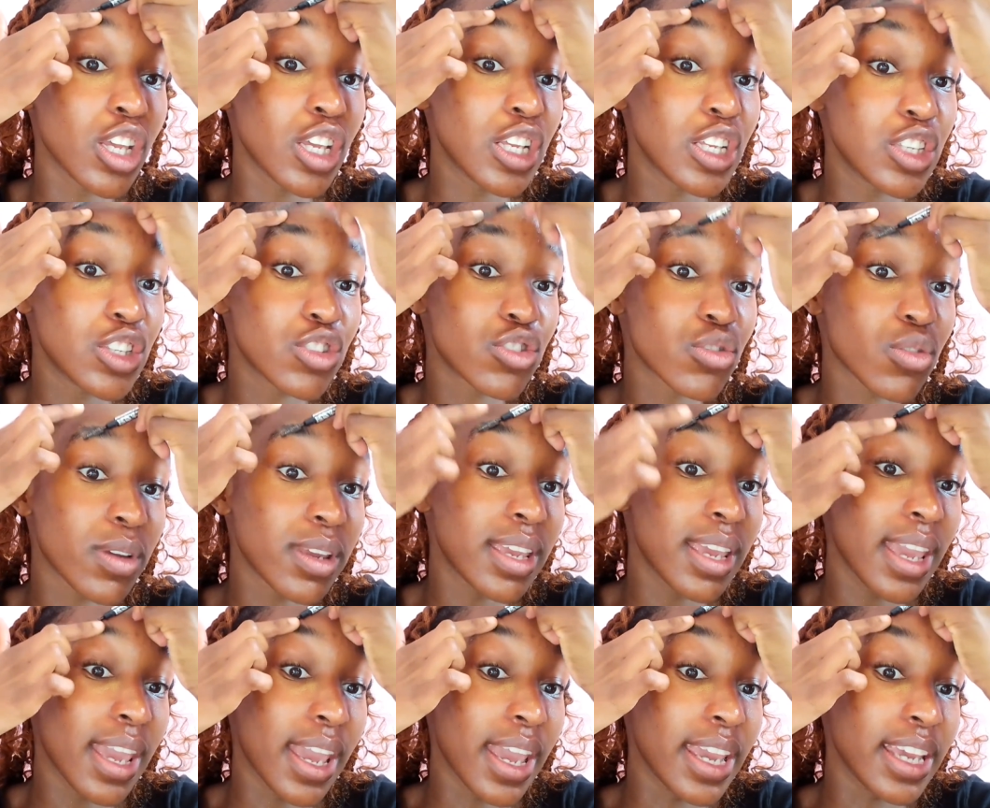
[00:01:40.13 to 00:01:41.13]
So
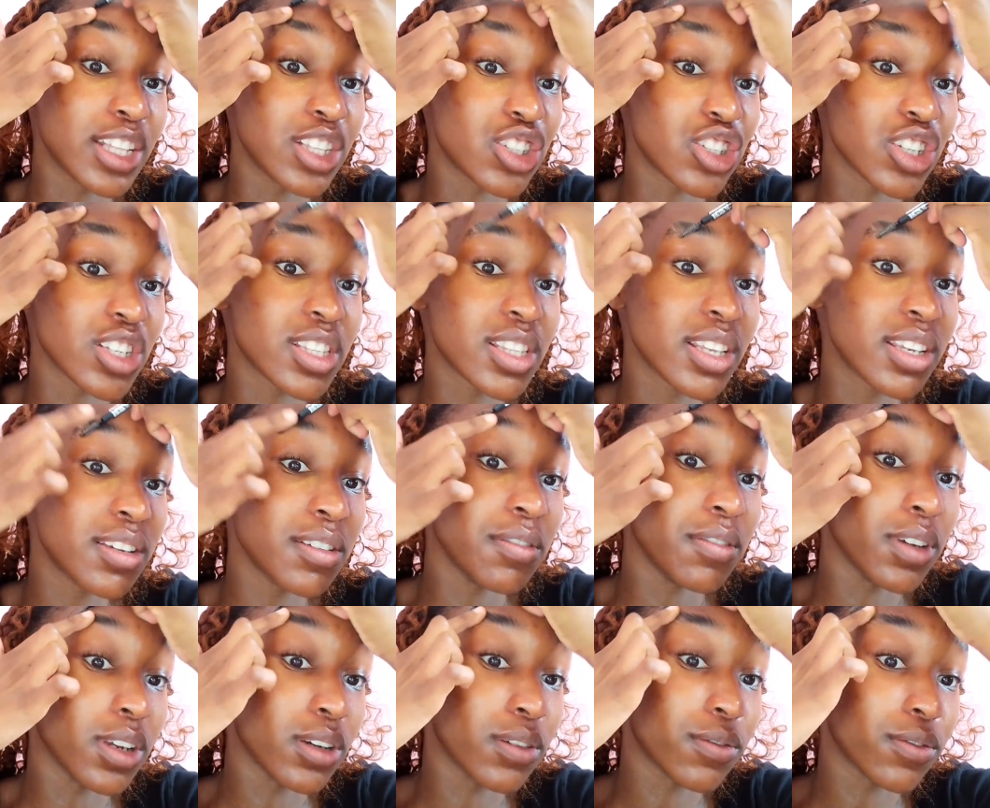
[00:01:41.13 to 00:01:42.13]
yeah, it's just an
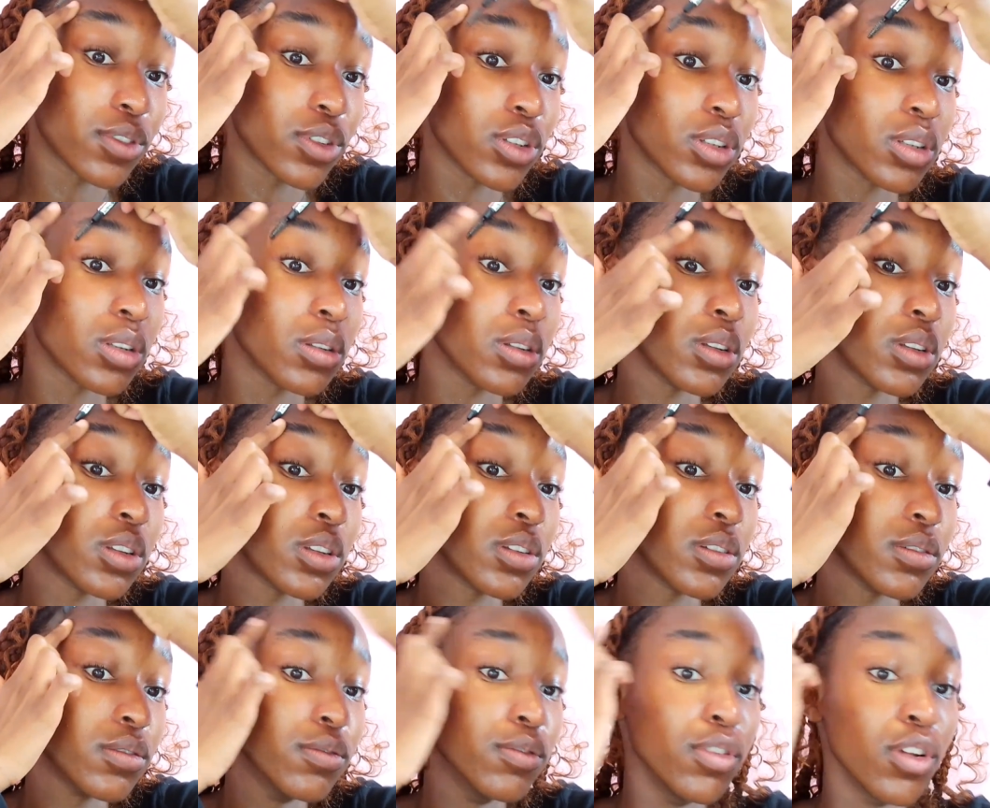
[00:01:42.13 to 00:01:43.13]
eventful
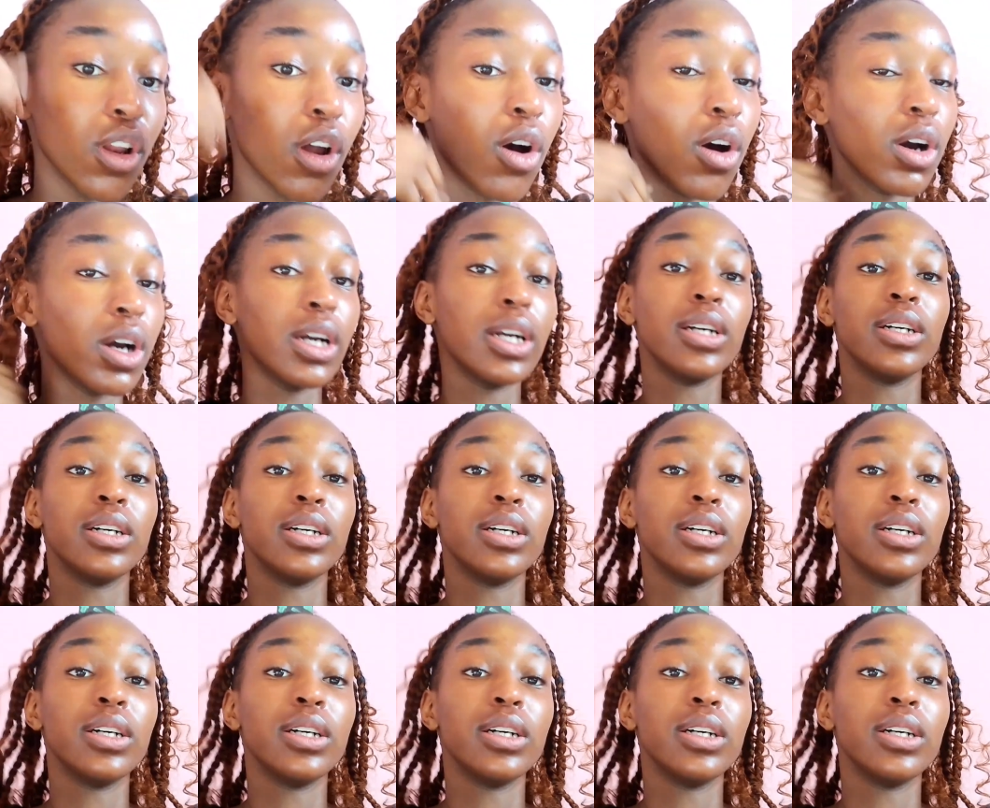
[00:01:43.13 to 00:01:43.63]
vlog,